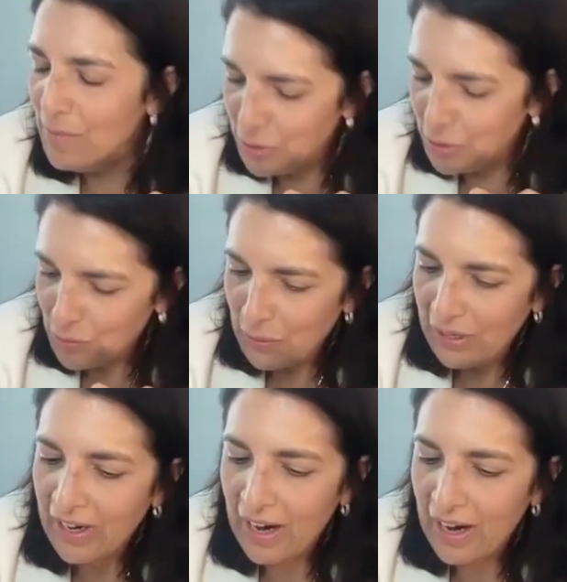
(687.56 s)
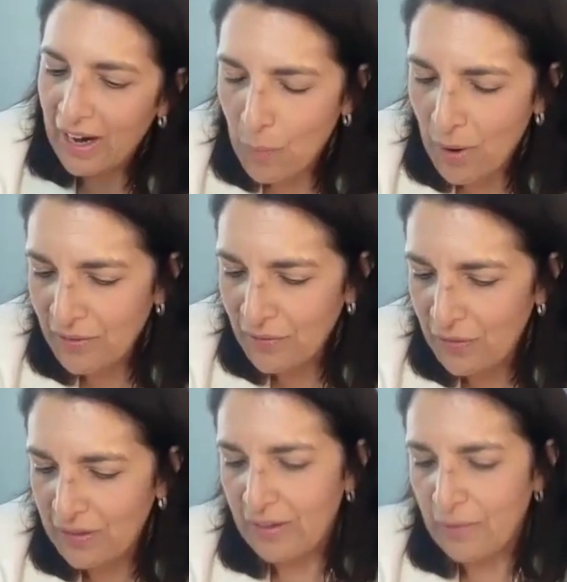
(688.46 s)
Sure. One
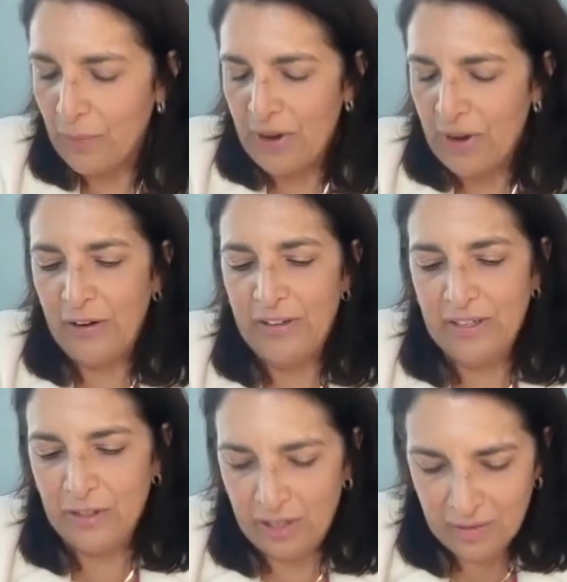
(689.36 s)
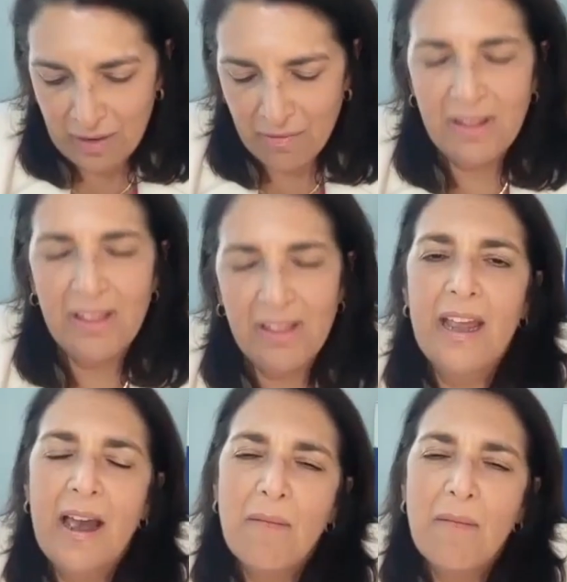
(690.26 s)
of our initiatives that
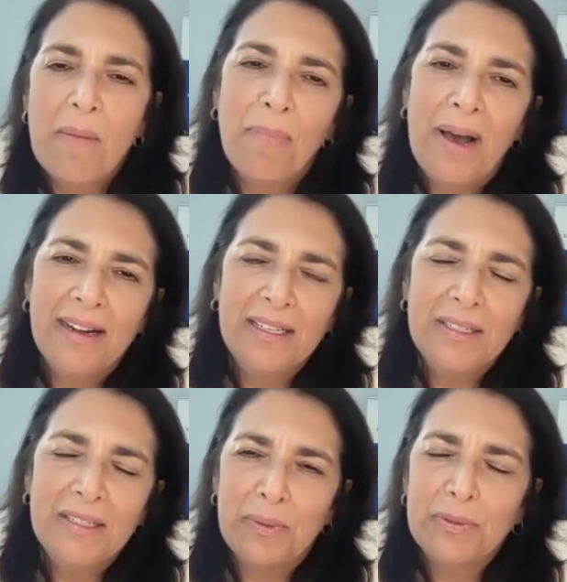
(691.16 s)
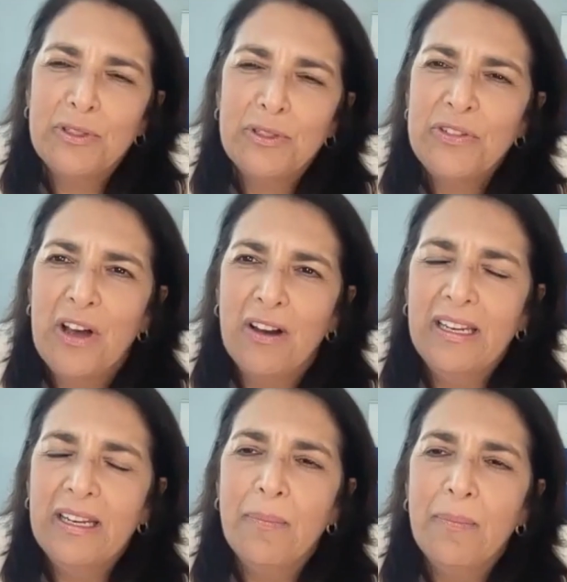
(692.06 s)
really embodies what we were just
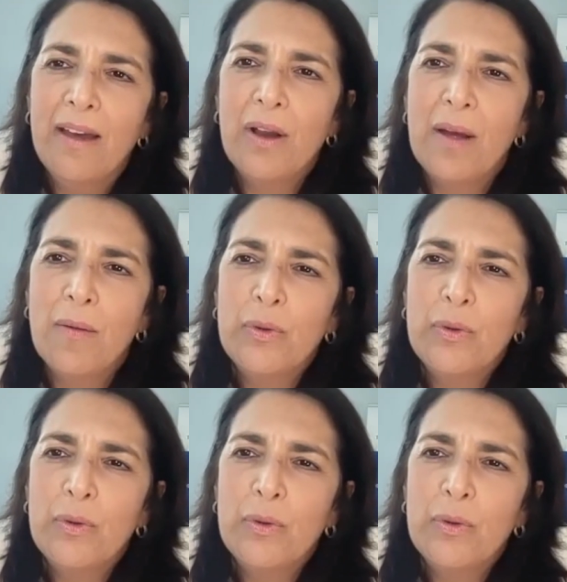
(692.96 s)
talking about,